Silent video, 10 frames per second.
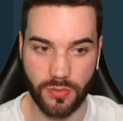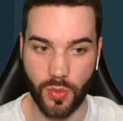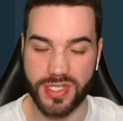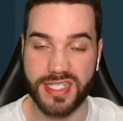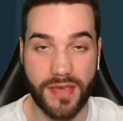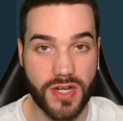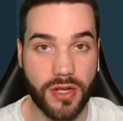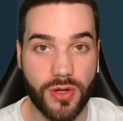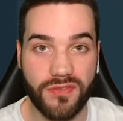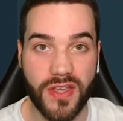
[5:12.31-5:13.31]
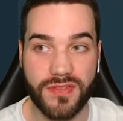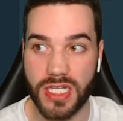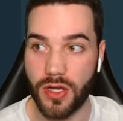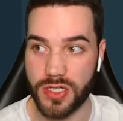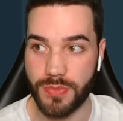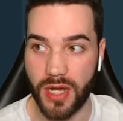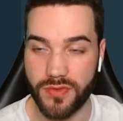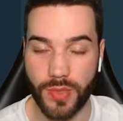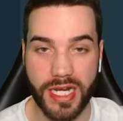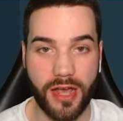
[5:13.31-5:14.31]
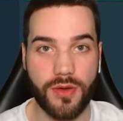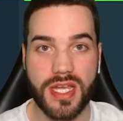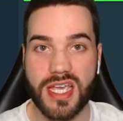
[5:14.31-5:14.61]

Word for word: We're seven hundred fifteen dollars profit right now.